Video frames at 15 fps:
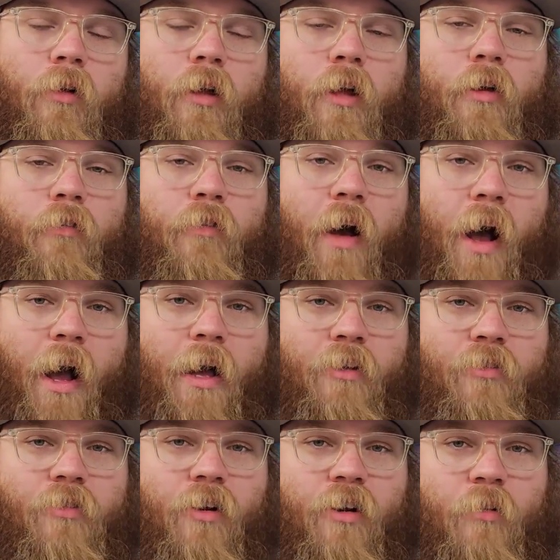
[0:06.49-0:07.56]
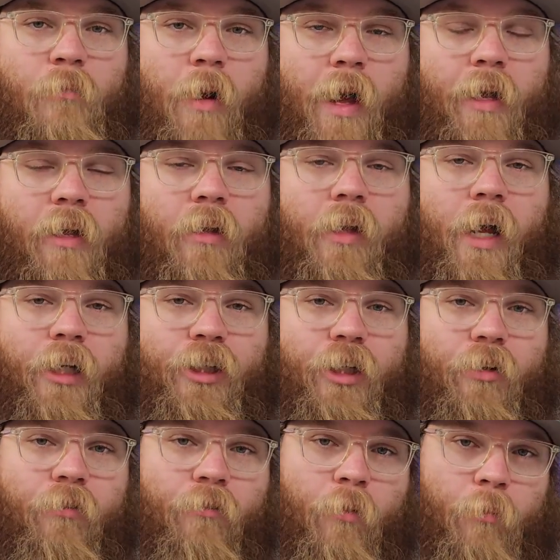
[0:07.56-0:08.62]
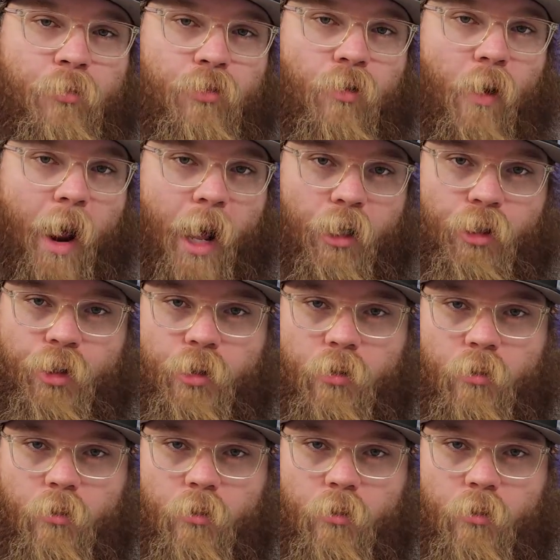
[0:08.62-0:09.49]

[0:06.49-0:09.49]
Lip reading: if I started my collection from scratch.